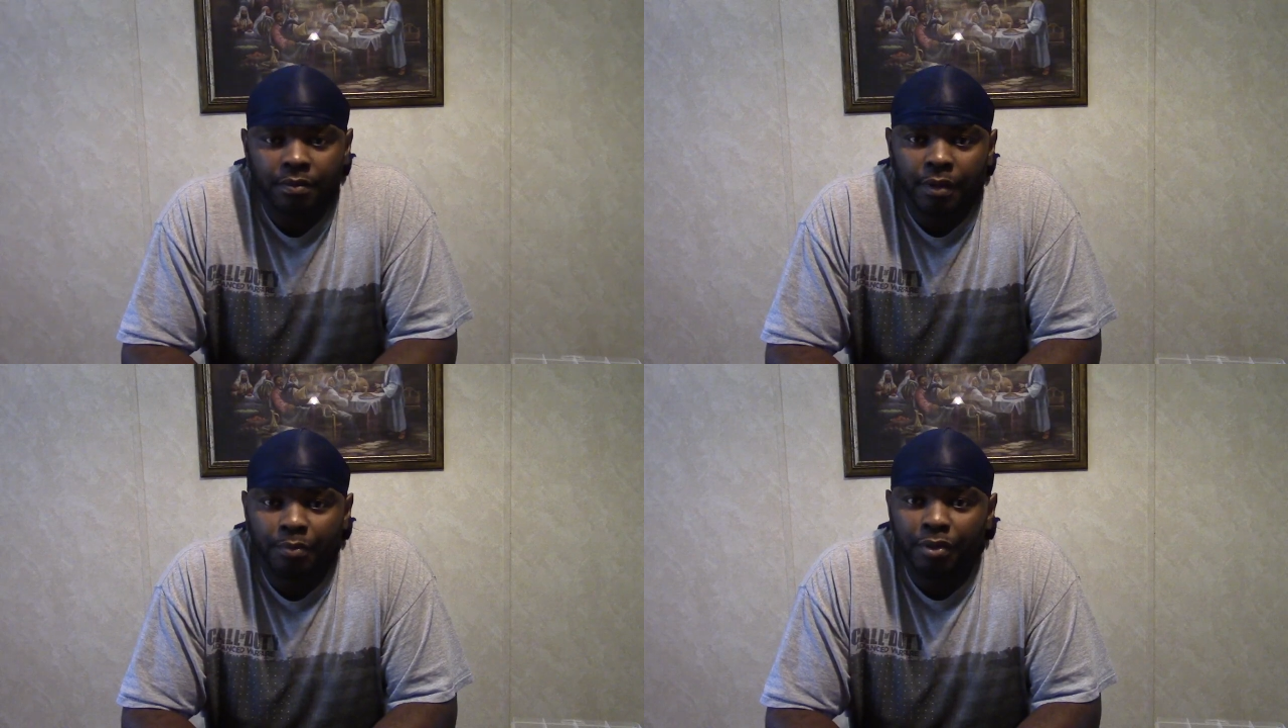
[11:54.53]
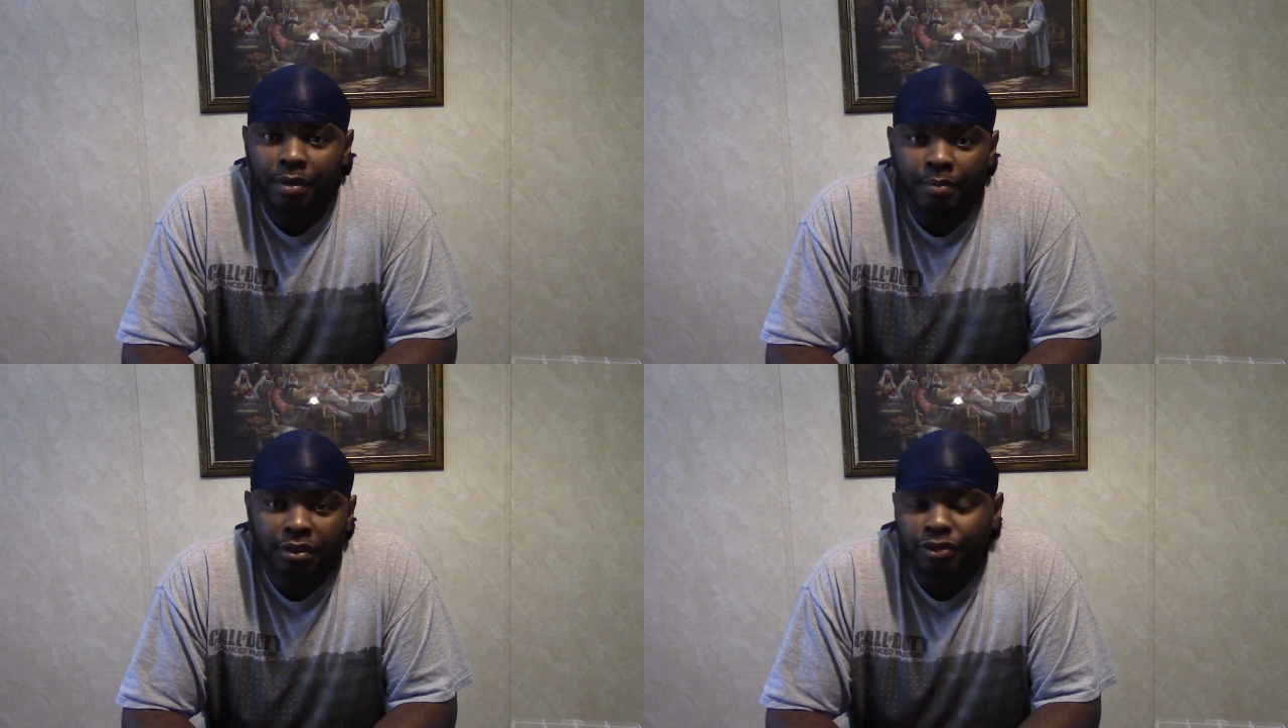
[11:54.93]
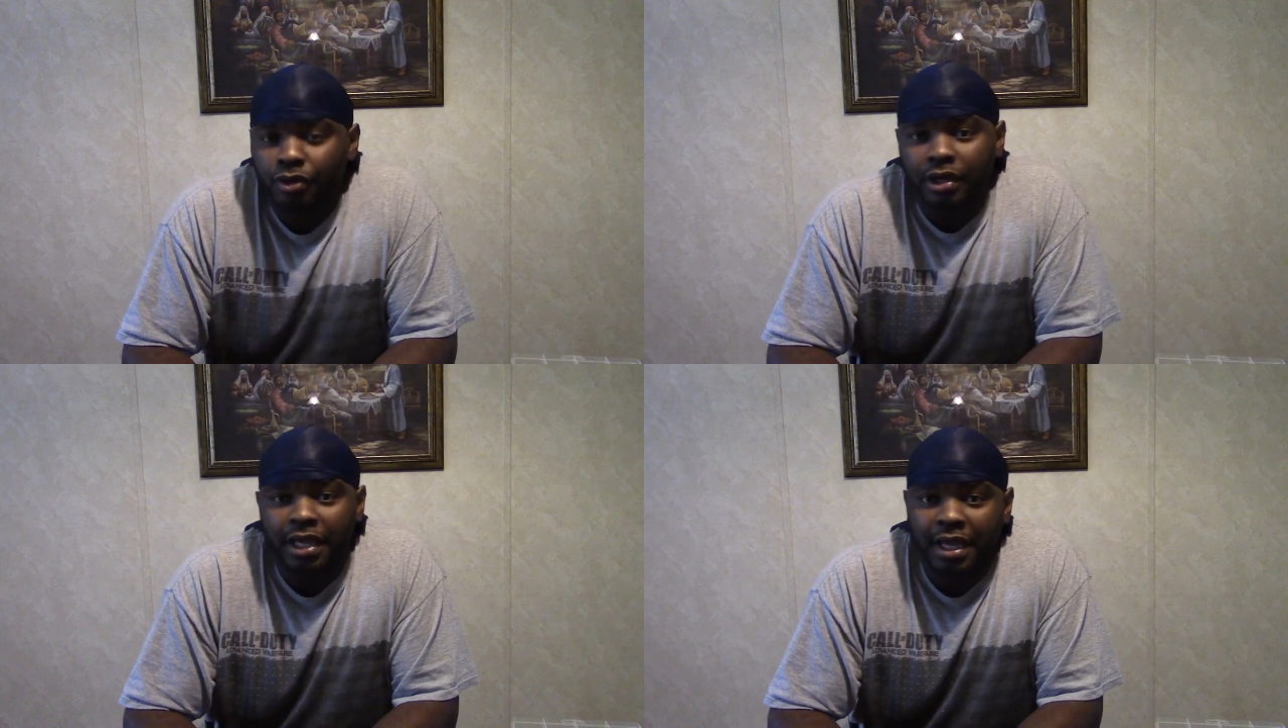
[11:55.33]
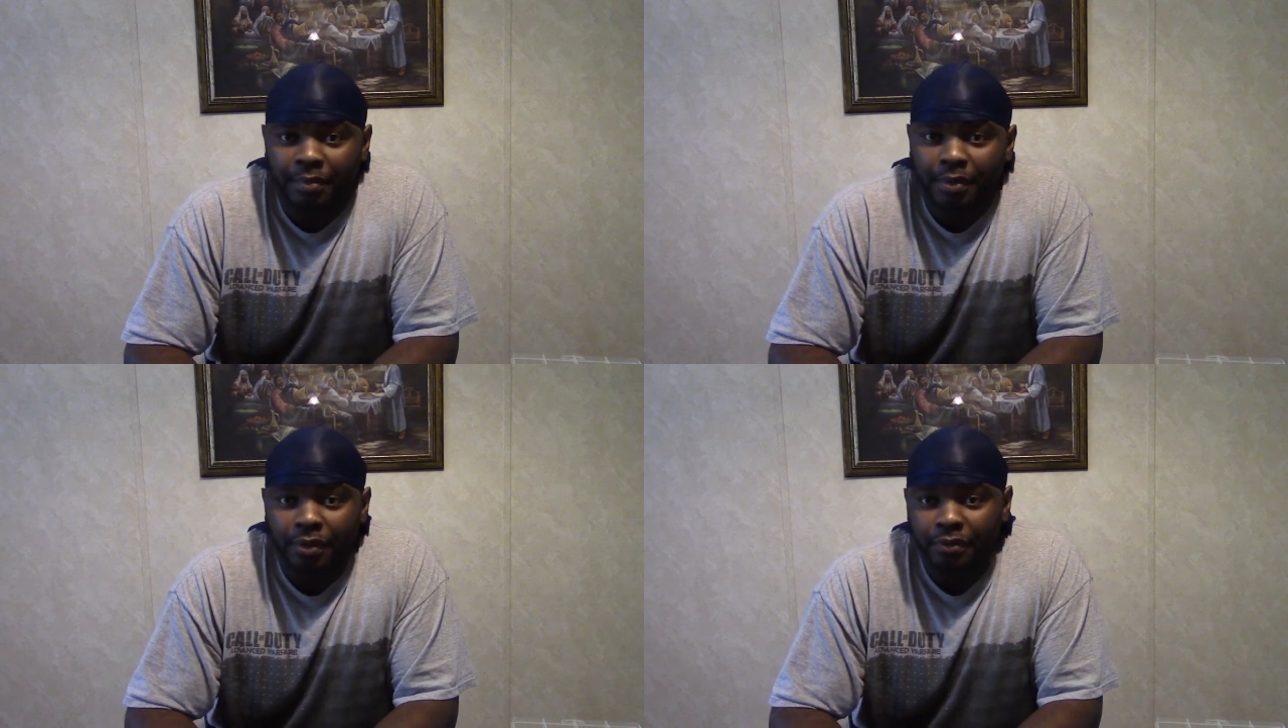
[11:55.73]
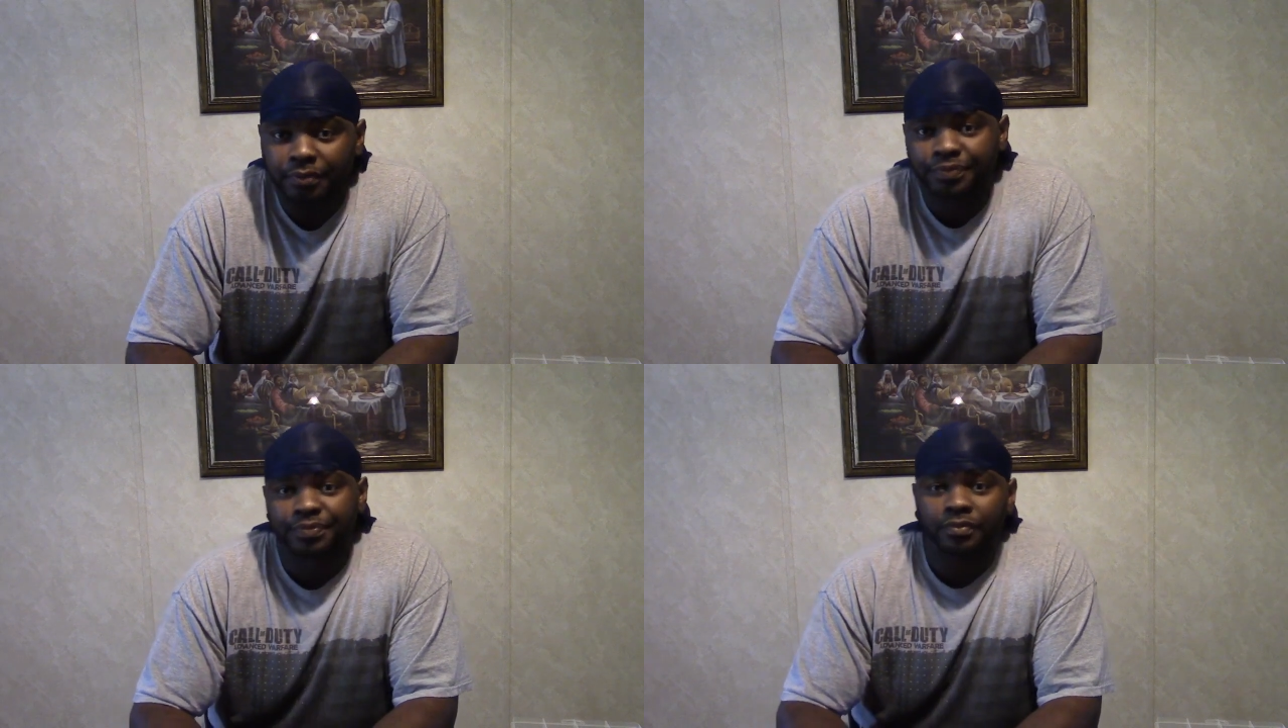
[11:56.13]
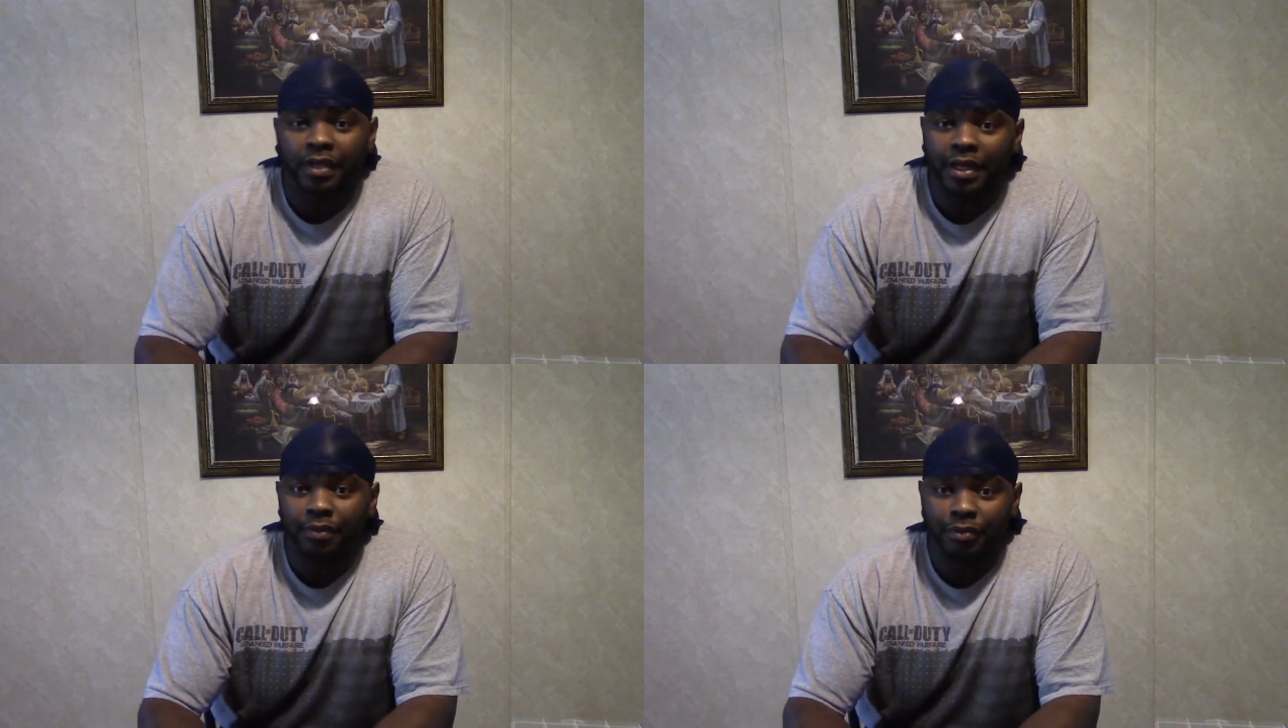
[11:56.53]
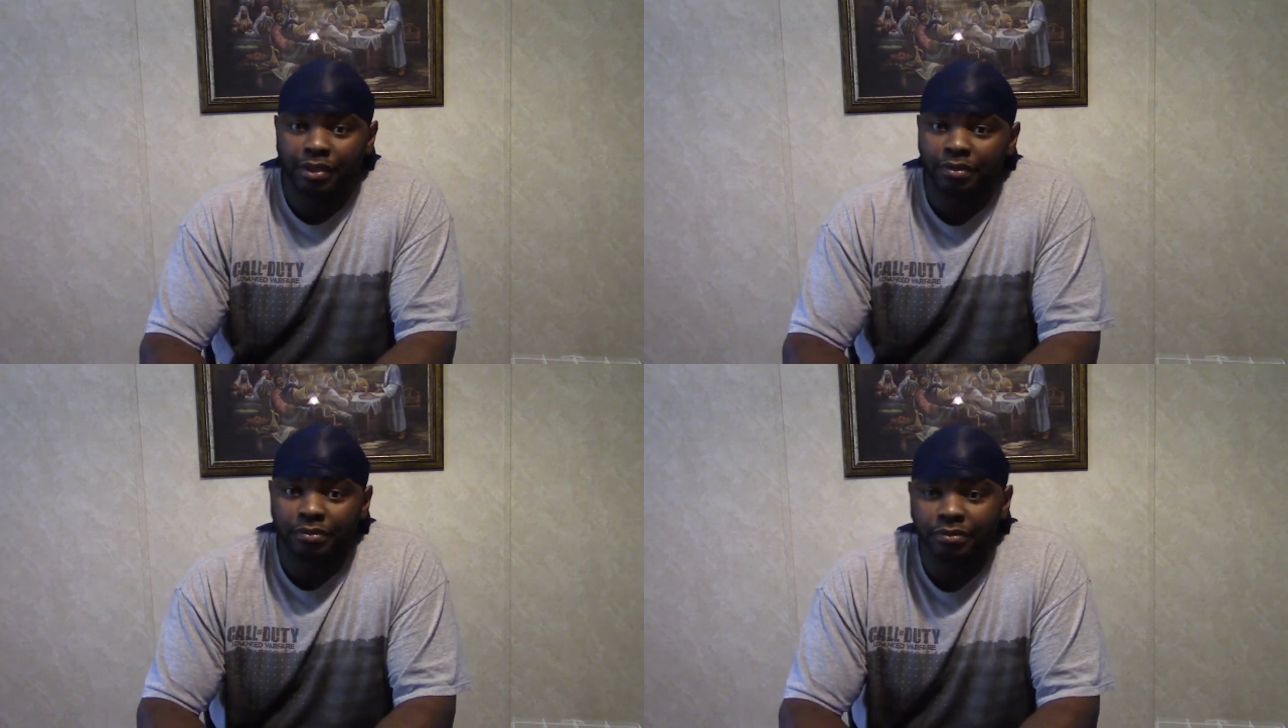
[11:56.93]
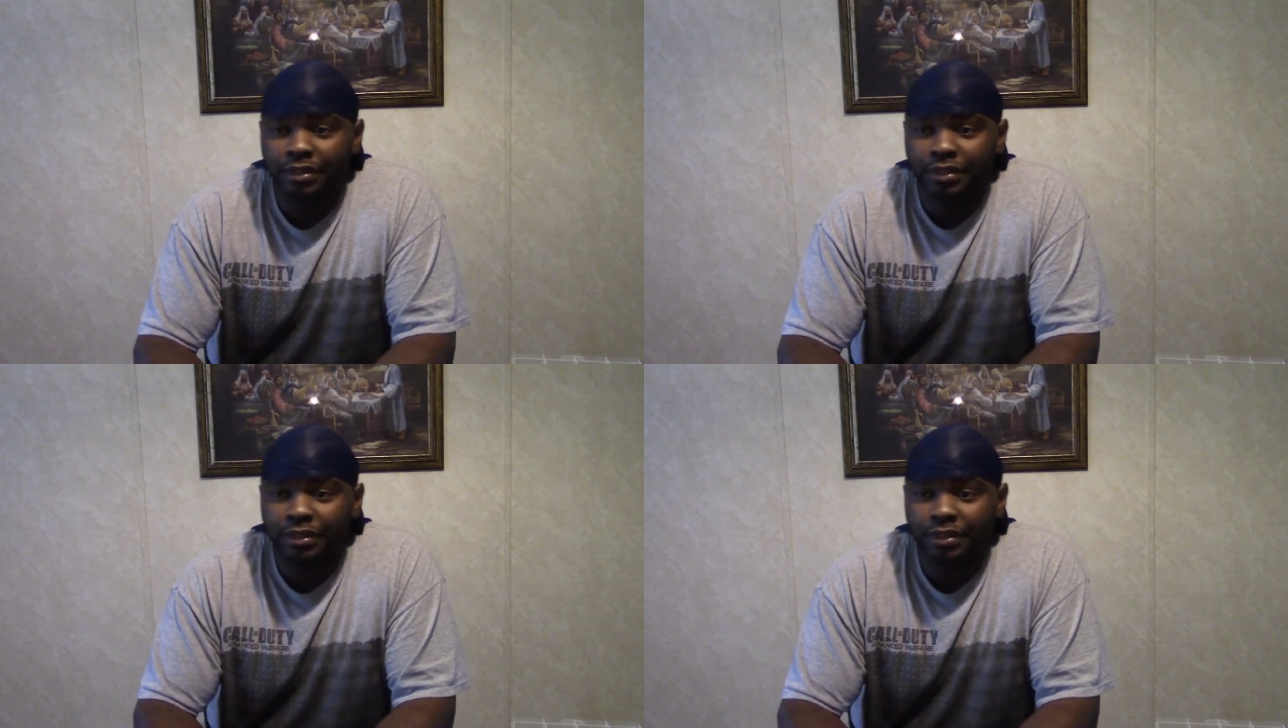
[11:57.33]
brim buster or a cane pole. And we use